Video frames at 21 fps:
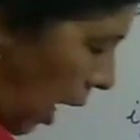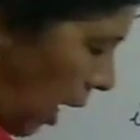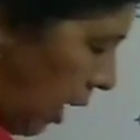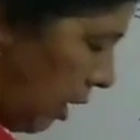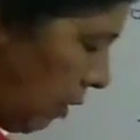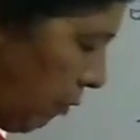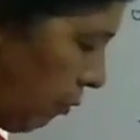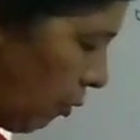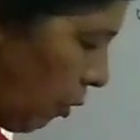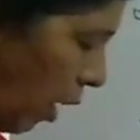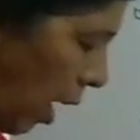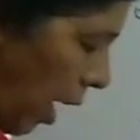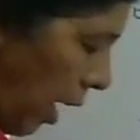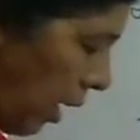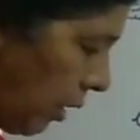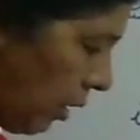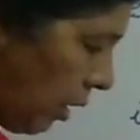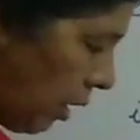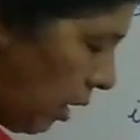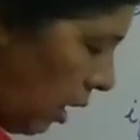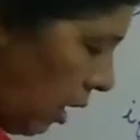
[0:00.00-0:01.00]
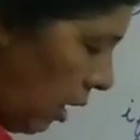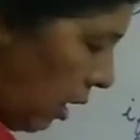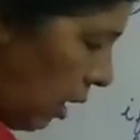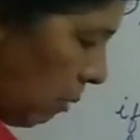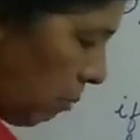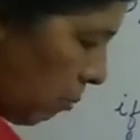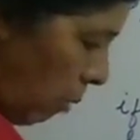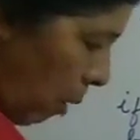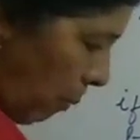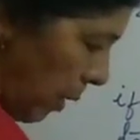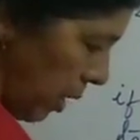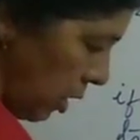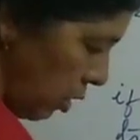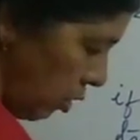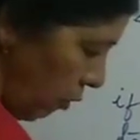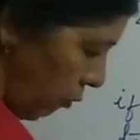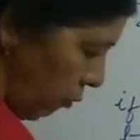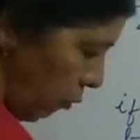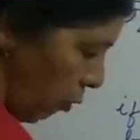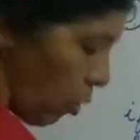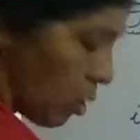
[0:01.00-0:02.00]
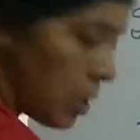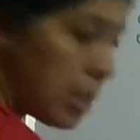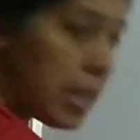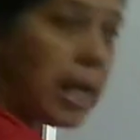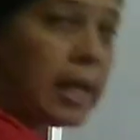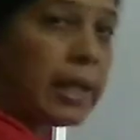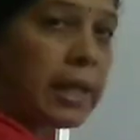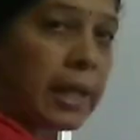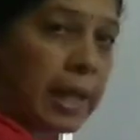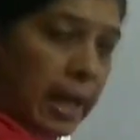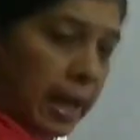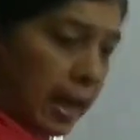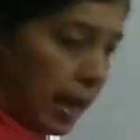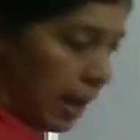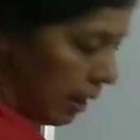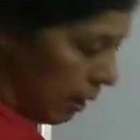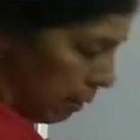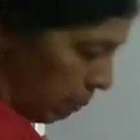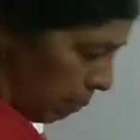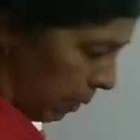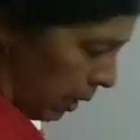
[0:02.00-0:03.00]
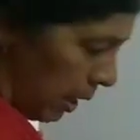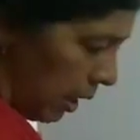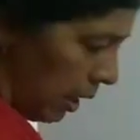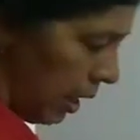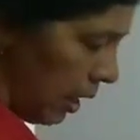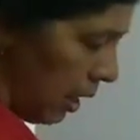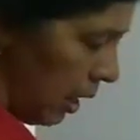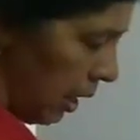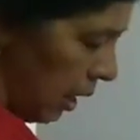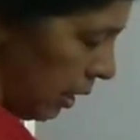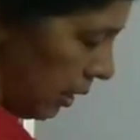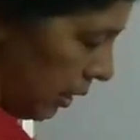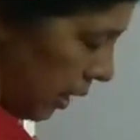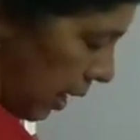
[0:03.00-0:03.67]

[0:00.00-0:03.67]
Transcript: And if you add the moment of force at A and B,